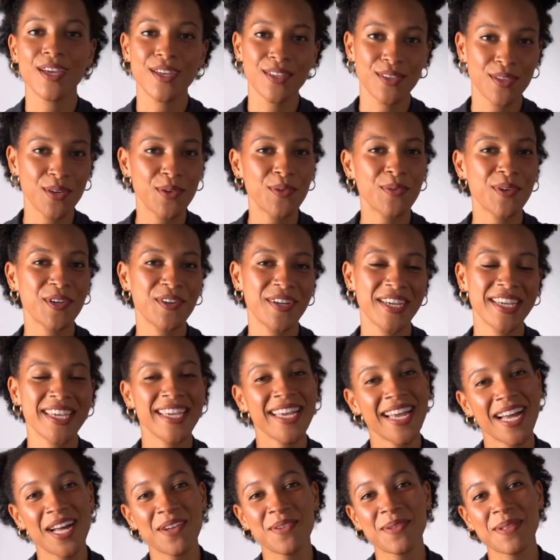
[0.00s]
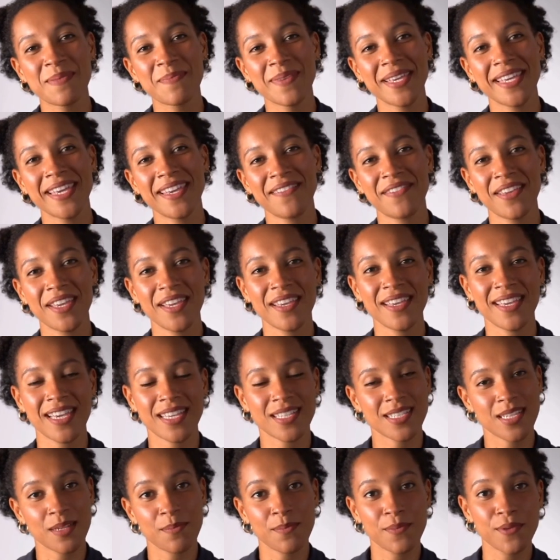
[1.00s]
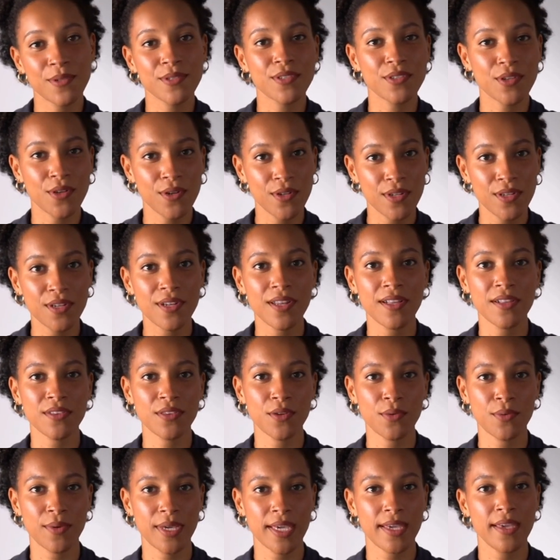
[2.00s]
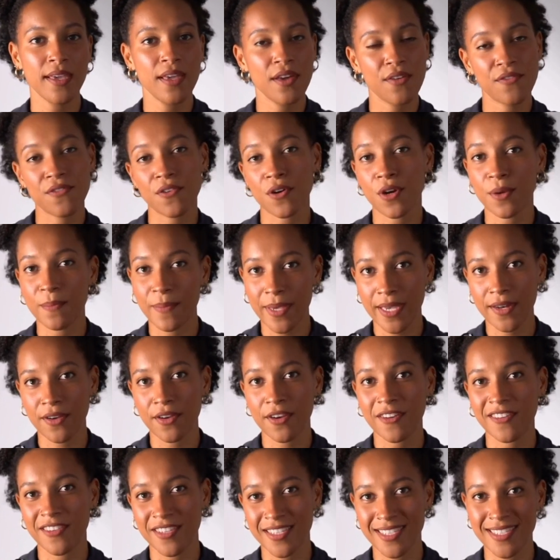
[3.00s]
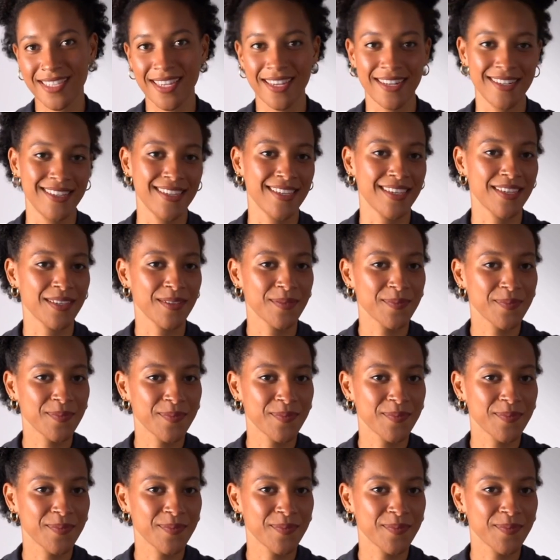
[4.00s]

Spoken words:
Don't worry, I will be giving examples all along the way for a better understanding.